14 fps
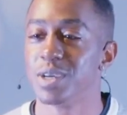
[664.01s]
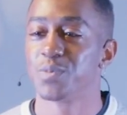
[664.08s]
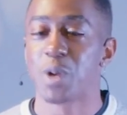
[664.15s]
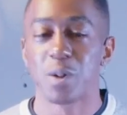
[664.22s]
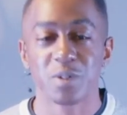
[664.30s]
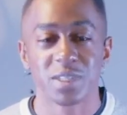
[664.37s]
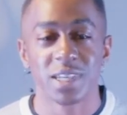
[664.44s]

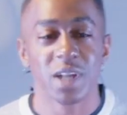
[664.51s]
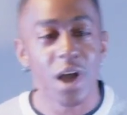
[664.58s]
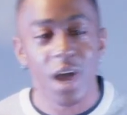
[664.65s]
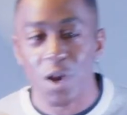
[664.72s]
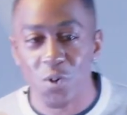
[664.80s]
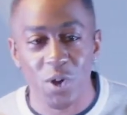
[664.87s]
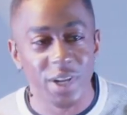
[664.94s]
Probably said, oh,
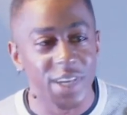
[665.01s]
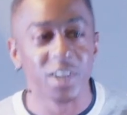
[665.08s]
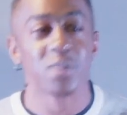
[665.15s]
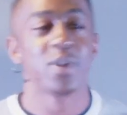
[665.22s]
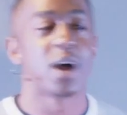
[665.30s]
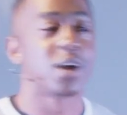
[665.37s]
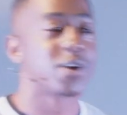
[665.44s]
I don't want to hear
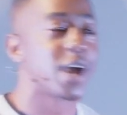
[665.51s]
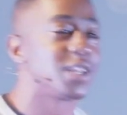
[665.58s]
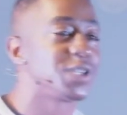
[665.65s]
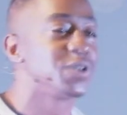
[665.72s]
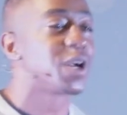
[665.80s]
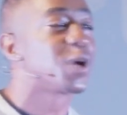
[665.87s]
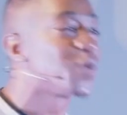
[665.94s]
about
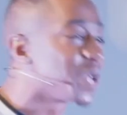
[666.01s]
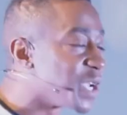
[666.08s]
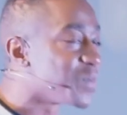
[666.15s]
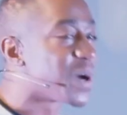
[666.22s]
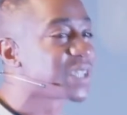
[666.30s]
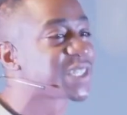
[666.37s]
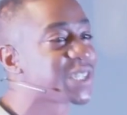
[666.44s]
gratitude. I don't want to hear
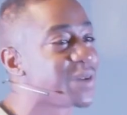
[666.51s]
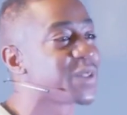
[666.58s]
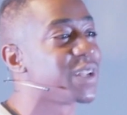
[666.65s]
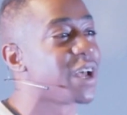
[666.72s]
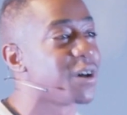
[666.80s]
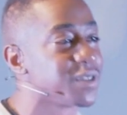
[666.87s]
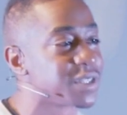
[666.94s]
about
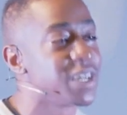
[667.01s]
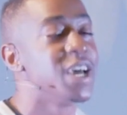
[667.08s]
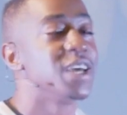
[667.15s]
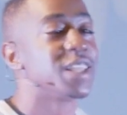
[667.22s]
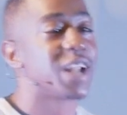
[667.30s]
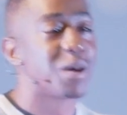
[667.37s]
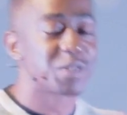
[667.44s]
something else
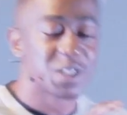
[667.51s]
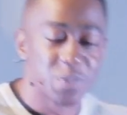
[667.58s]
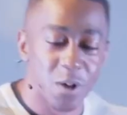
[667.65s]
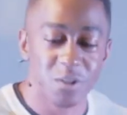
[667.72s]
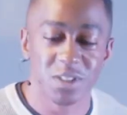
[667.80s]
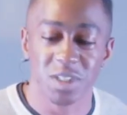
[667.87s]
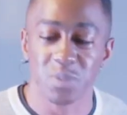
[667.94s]
that I'm
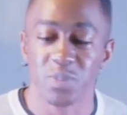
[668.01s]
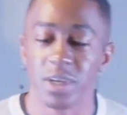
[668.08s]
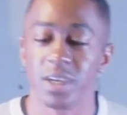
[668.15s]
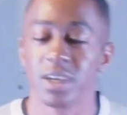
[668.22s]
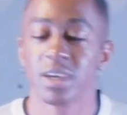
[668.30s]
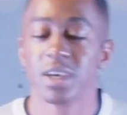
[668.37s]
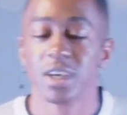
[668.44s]
supposed to
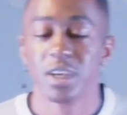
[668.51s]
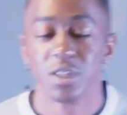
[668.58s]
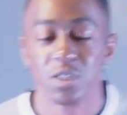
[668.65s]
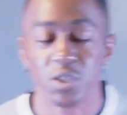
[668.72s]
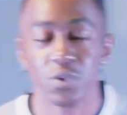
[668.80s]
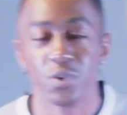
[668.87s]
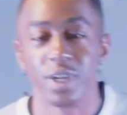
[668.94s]
be
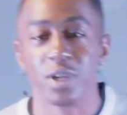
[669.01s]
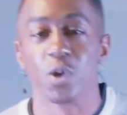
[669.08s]
doing.